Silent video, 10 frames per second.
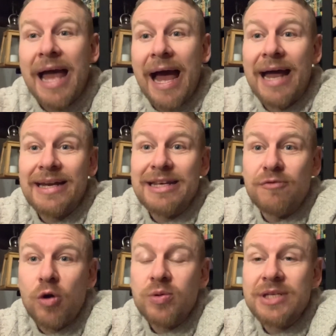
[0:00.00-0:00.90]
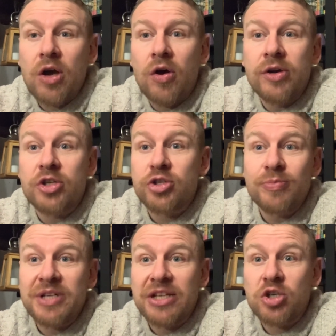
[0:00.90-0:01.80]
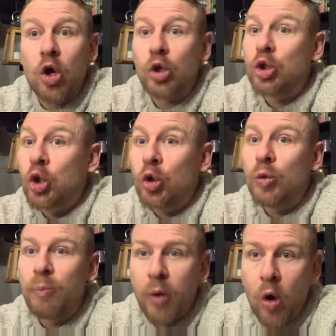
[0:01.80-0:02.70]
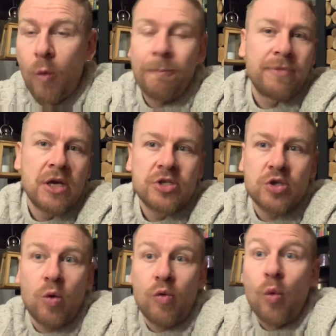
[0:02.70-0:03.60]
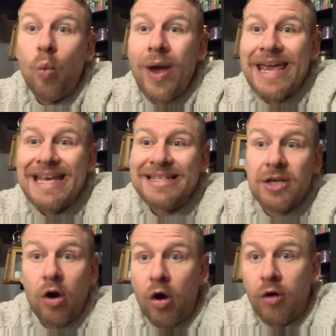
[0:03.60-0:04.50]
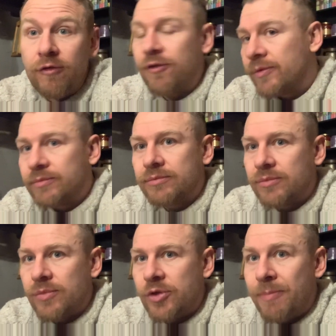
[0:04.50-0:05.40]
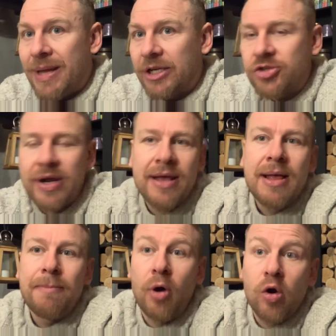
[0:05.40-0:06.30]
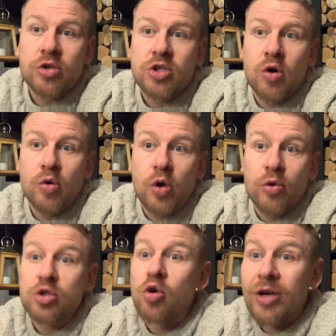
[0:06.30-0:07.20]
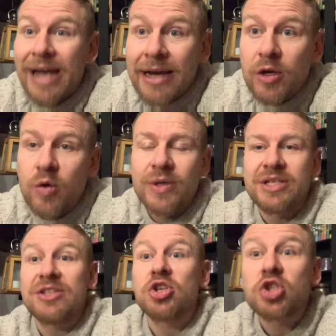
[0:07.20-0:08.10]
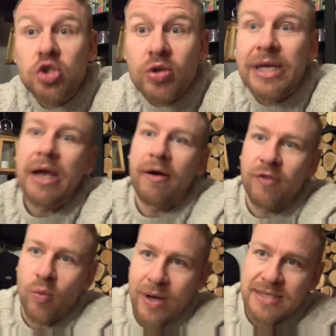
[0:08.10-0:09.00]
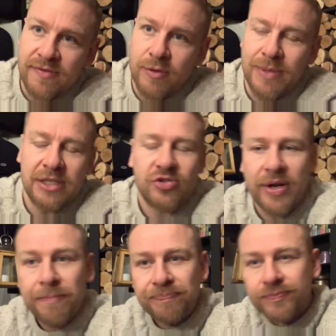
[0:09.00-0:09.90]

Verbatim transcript: And he wrote it on a subject called Gunpo, so the ways of the military, but also known as Gungaku, which is the study of the ways of the military.